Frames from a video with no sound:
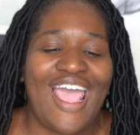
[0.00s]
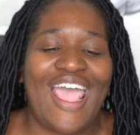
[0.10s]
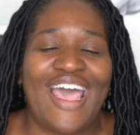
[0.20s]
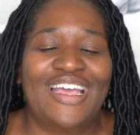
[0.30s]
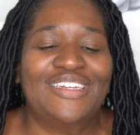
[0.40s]

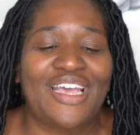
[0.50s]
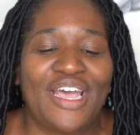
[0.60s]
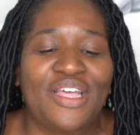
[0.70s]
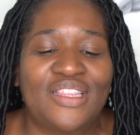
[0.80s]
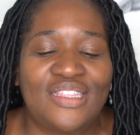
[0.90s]

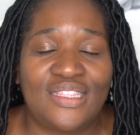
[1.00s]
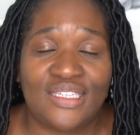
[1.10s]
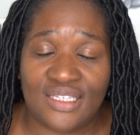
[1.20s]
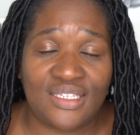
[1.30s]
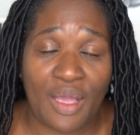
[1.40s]
And
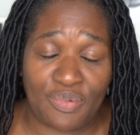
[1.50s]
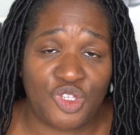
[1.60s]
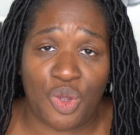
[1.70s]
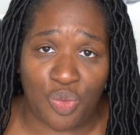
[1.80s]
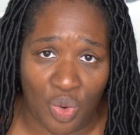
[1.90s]
this is
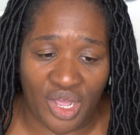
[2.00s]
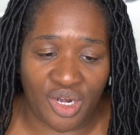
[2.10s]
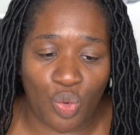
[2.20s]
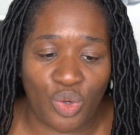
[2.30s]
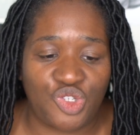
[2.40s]
episode
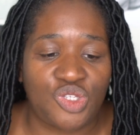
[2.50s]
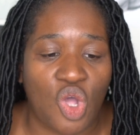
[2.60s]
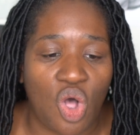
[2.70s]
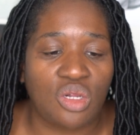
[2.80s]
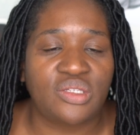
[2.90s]
1, which is
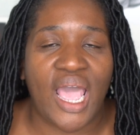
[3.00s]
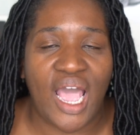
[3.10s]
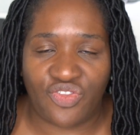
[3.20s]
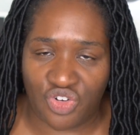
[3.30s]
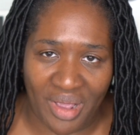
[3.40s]
called
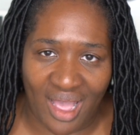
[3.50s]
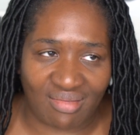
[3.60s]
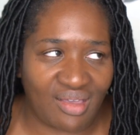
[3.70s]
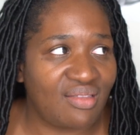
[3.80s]
Aftermath.